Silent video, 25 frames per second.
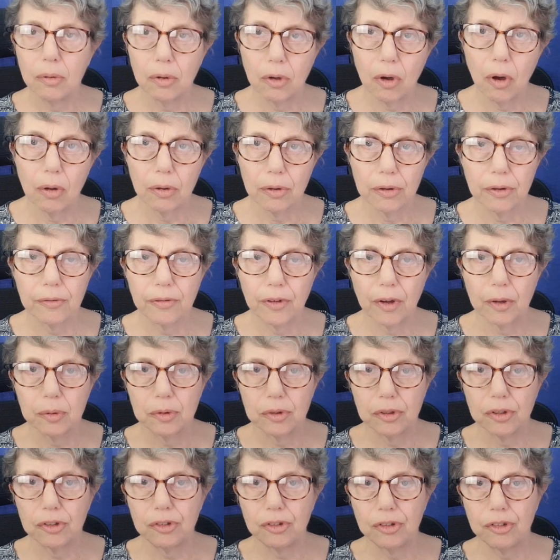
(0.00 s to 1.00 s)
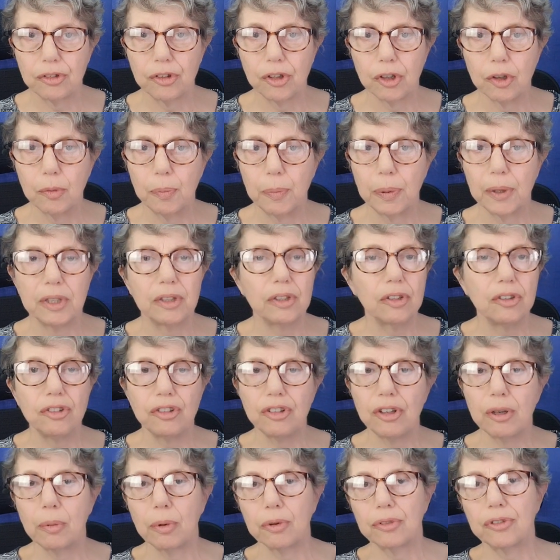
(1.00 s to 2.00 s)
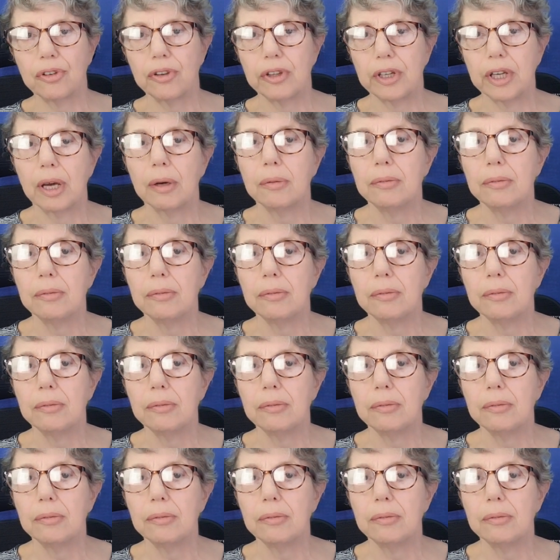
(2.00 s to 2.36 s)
called the voters stupid. And she wasn't the